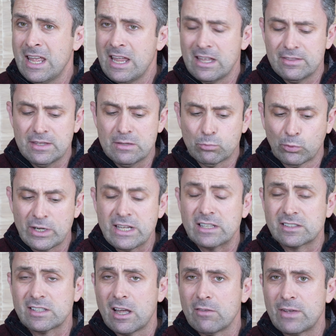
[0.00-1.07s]
the ring
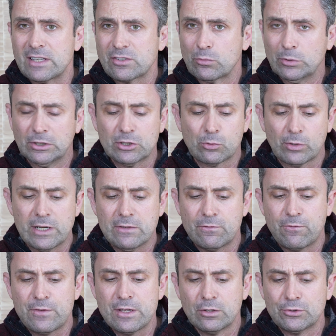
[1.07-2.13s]
itself has a really great
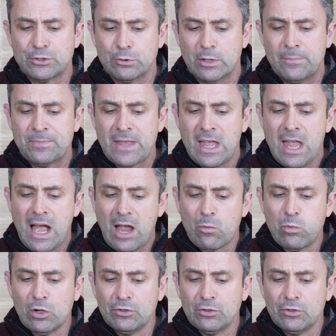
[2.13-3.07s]
feel to it. I will